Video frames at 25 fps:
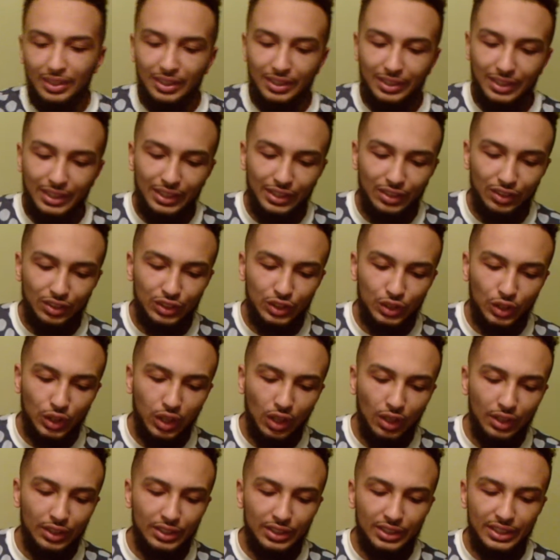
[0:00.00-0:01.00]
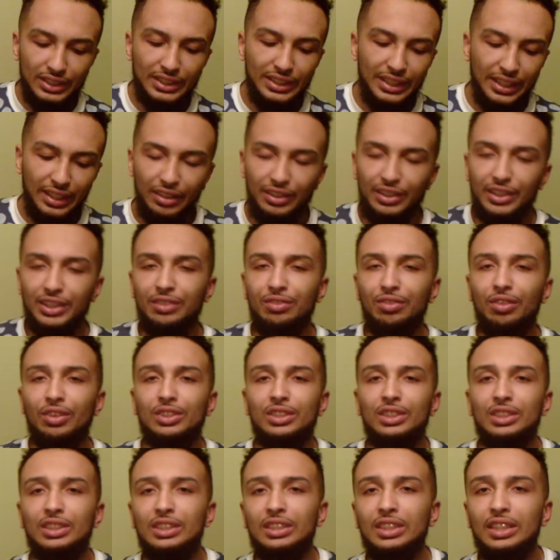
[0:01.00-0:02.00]
Then there's Claudia Gadelha
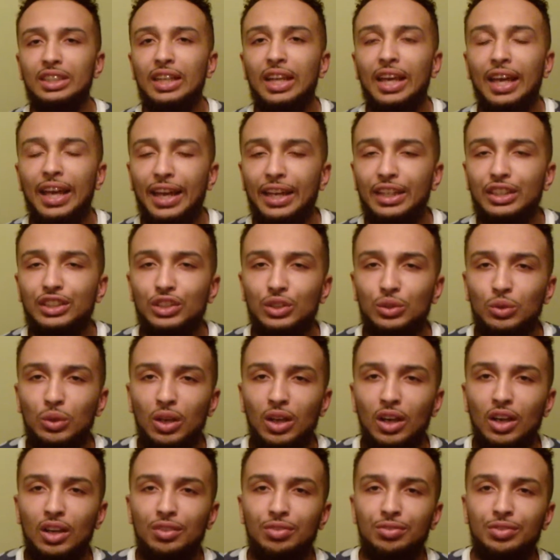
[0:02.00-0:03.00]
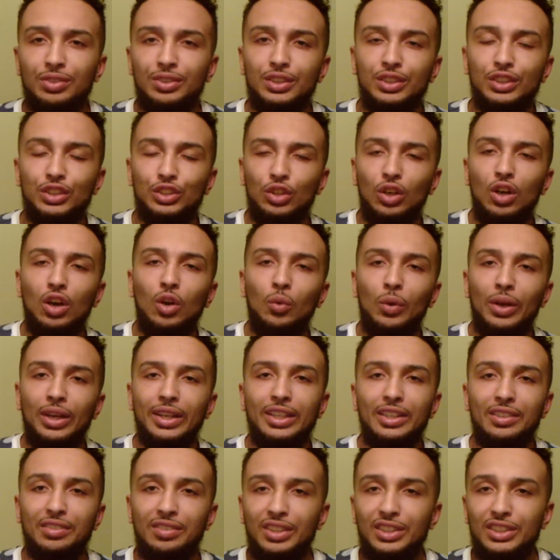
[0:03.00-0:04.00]
versus Nina Ansaroff in the strawweight
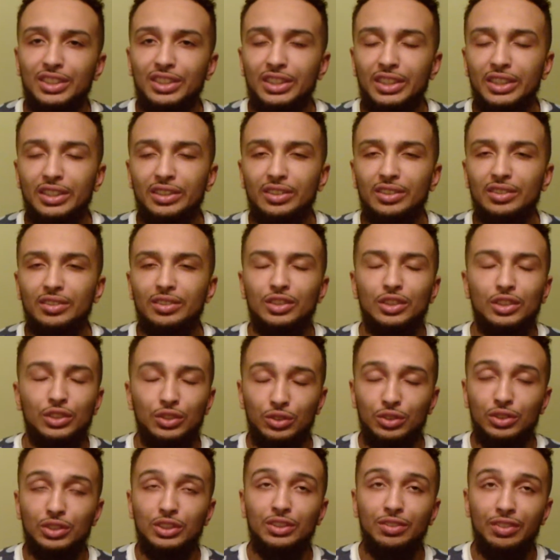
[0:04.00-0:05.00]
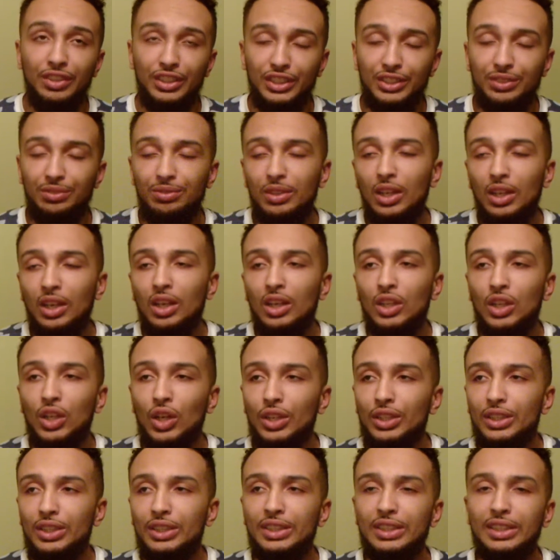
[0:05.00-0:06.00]
division.
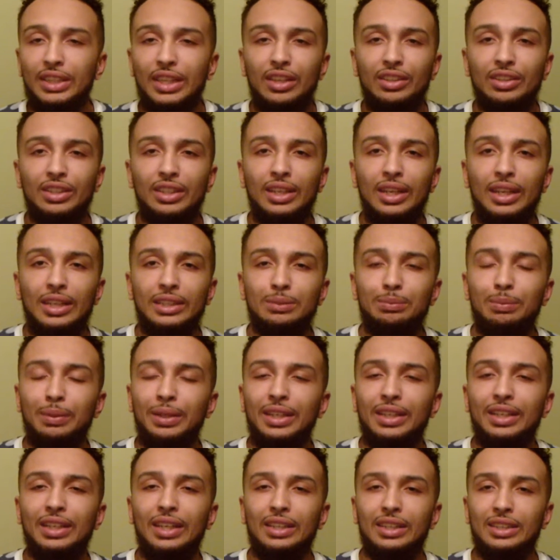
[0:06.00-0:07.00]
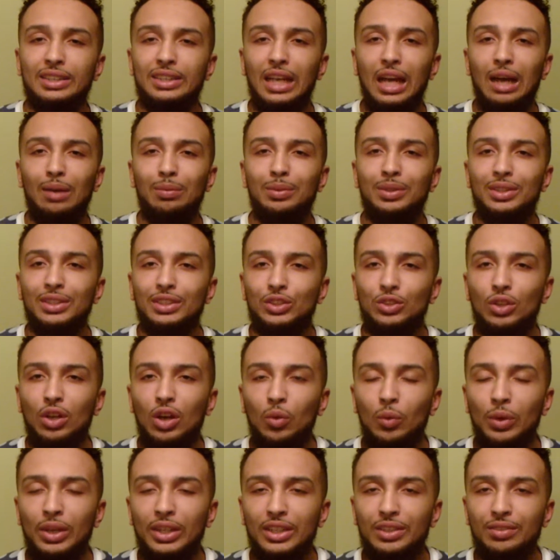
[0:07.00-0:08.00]
Claudia Gadelha has been at the top of the
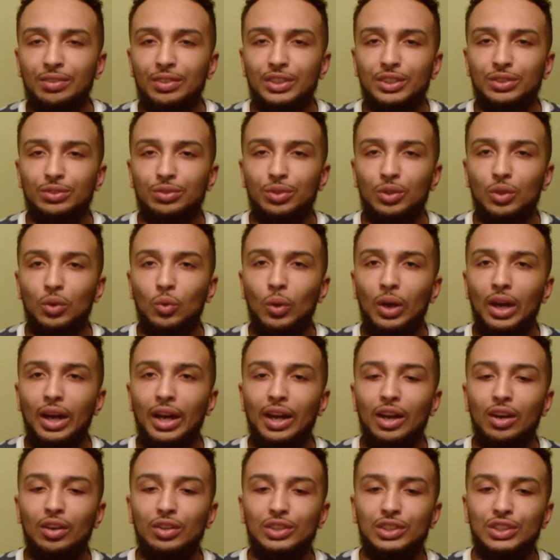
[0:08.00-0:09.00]
strawweight division for a while.